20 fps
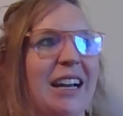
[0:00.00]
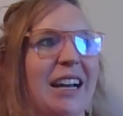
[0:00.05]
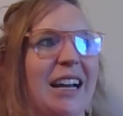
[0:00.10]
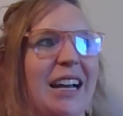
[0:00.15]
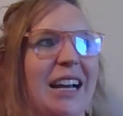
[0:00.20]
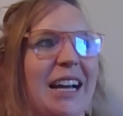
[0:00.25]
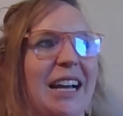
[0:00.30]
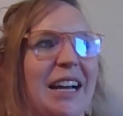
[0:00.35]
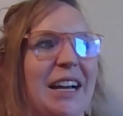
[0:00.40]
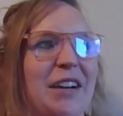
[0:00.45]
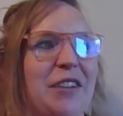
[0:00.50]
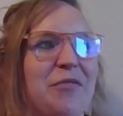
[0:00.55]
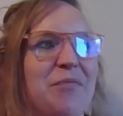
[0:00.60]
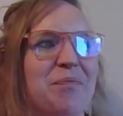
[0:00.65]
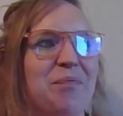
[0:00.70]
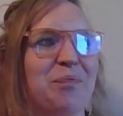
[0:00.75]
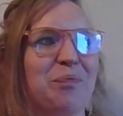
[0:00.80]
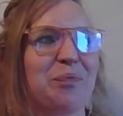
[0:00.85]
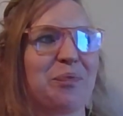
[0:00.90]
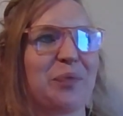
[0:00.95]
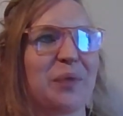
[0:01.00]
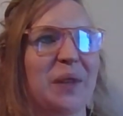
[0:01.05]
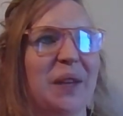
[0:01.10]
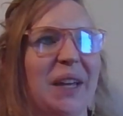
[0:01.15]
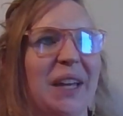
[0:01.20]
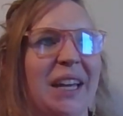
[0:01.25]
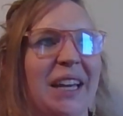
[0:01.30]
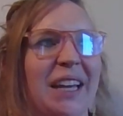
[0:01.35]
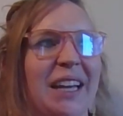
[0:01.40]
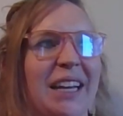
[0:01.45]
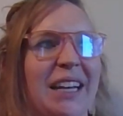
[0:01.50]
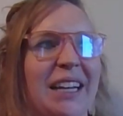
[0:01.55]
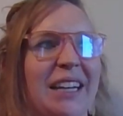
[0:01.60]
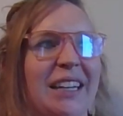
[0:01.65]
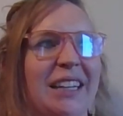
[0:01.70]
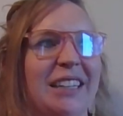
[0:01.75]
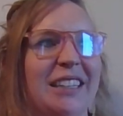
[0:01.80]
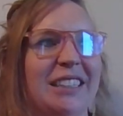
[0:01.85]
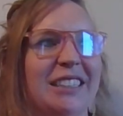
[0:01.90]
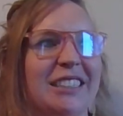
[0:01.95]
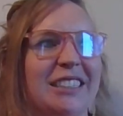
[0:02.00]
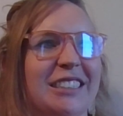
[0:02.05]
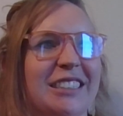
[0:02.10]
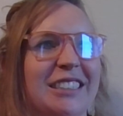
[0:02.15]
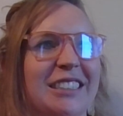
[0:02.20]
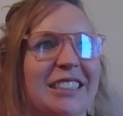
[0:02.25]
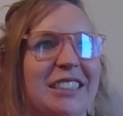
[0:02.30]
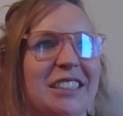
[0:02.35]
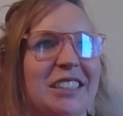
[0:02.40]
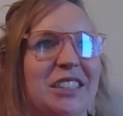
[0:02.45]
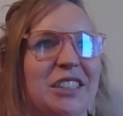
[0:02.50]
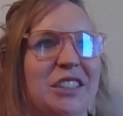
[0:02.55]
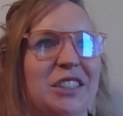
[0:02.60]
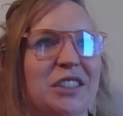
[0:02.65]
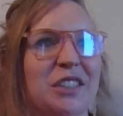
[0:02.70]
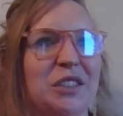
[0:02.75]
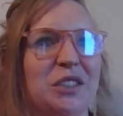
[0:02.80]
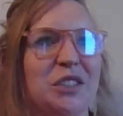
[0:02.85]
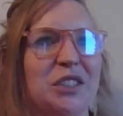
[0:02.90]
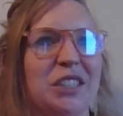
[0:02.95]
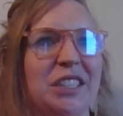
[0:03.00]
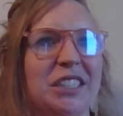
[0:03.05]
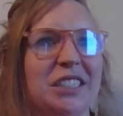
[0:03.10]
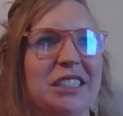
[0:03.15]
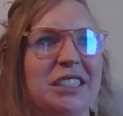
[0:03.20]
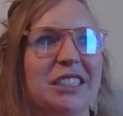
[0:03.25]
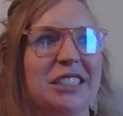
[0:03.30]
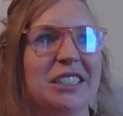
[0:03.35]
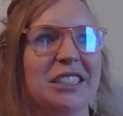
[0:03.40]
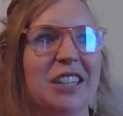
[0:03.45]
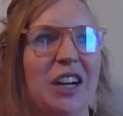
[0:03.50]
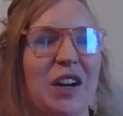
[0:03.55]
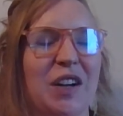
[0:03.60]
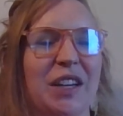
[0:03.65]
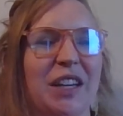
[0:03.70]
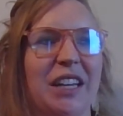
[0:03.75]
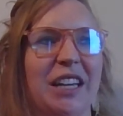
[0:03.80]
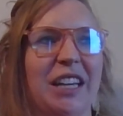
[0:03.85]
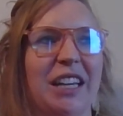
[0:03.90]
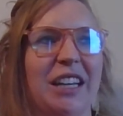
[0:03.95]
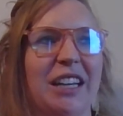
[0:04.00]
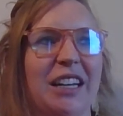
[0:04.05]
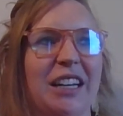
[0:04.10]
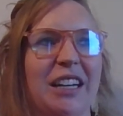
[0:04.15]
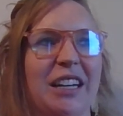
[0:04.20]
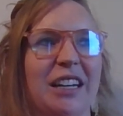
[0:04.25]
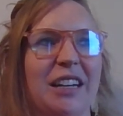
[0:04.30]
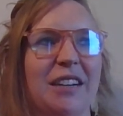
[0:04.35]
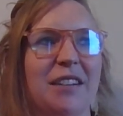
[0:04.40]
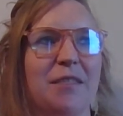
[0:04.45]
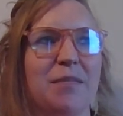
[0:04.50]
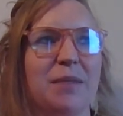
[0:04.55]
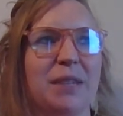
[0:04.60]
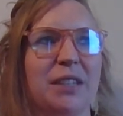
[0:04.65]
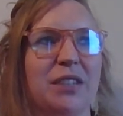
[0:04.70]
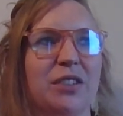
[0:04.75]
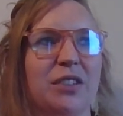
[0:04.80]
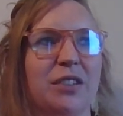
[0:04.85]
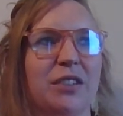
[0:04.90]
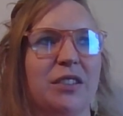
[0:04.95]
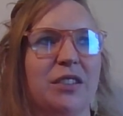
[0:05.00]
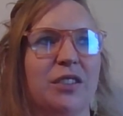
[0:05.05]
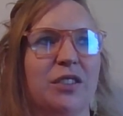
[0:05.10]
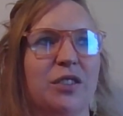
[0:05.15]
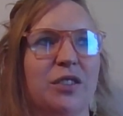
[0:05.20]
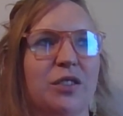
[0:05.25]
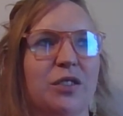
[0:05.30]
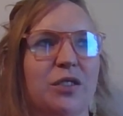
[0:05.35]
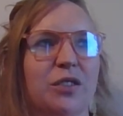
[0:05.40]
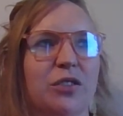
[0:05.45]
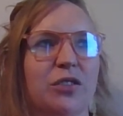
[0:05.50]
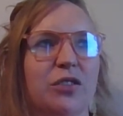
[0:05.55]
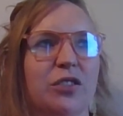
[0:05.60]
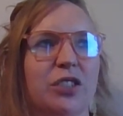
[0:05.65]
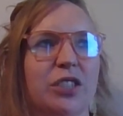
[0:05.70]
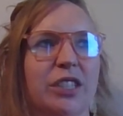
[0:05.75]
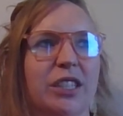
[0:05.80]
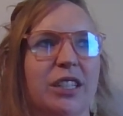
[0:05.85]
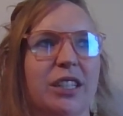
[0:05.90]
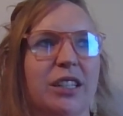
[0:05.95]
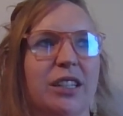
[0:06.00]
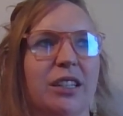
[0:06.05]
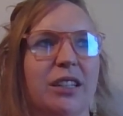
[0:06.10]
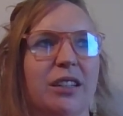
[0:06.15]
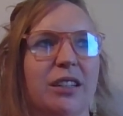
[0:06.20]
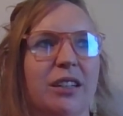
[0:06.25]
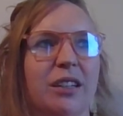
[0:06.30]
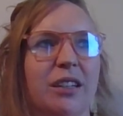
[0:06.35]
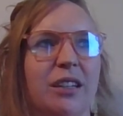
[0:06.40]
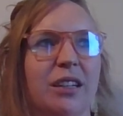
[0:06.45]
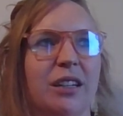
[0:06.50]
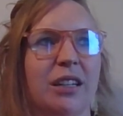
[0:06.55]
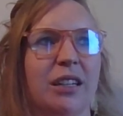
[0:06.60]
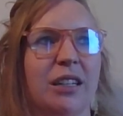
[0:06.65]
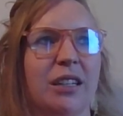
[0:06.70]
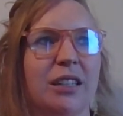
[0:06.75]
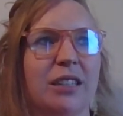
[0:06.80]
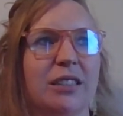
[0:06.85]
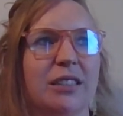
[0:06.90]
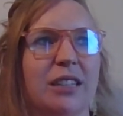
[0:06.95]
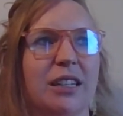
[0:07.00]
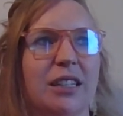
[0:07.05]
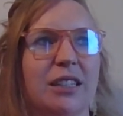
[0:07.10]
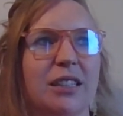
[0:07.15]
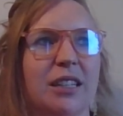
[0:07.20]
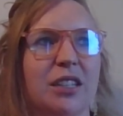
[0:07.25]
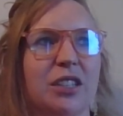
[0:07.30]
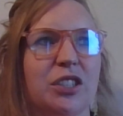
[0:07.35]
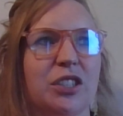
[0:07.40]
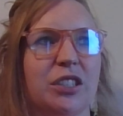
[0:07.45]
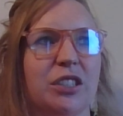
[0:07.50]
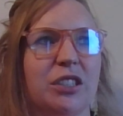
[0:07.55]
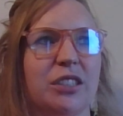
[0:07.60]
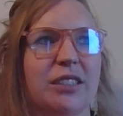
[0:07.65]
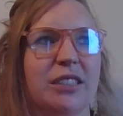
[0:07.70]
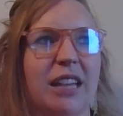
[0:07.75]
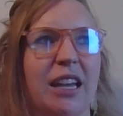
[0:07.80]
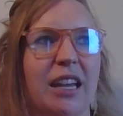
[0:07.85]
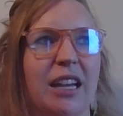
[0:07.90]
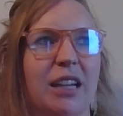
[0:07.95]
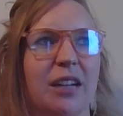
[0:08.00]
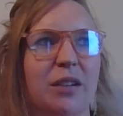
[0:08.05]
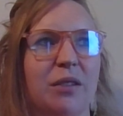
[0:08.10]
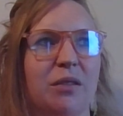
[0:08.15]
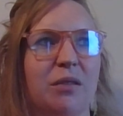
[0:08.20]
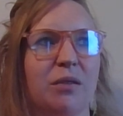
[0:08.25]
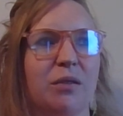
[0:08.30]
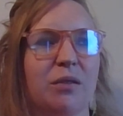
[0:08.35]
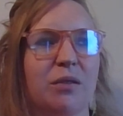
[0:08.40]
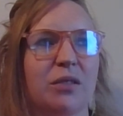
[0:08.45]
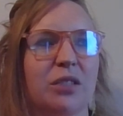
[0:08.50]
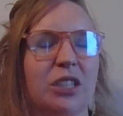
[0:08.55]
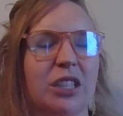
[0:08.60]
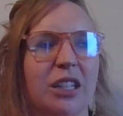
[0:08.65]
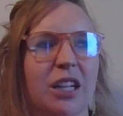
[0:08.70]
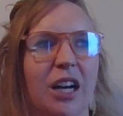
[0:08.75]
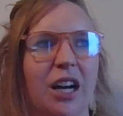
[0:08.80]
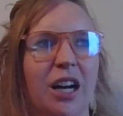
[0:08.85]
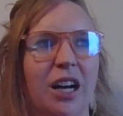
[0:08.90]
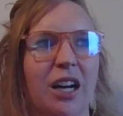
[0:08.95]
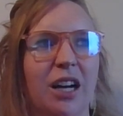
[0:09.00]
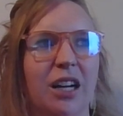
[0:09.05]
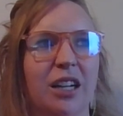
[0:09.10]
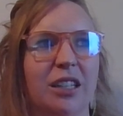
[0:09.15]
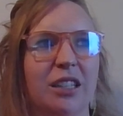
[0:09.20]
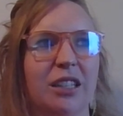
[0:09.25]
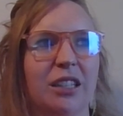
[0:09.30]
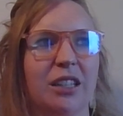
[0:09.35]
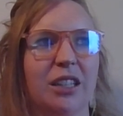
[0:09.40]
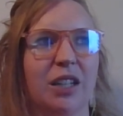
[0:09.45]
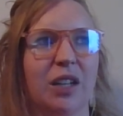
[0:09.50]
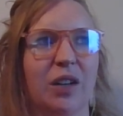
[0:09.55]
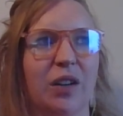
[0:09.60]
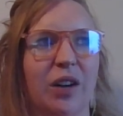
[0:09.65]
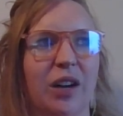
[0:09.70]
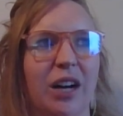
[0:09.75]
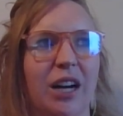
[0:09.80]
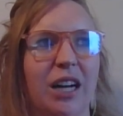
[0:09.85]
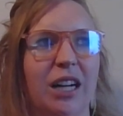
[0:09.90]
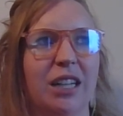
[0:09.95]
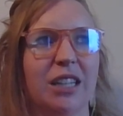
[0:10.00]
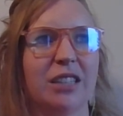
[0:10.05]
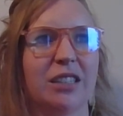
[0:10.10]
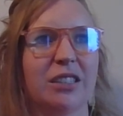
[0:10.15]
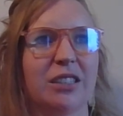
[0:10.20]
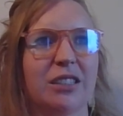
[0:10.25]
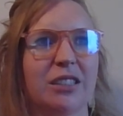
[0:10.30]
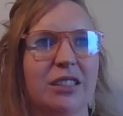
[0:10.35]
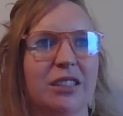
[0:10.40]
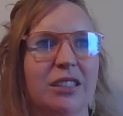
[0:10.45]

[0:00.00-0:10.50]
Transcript: Um, and so she's talking, um, and and she says that she sang to God in the garage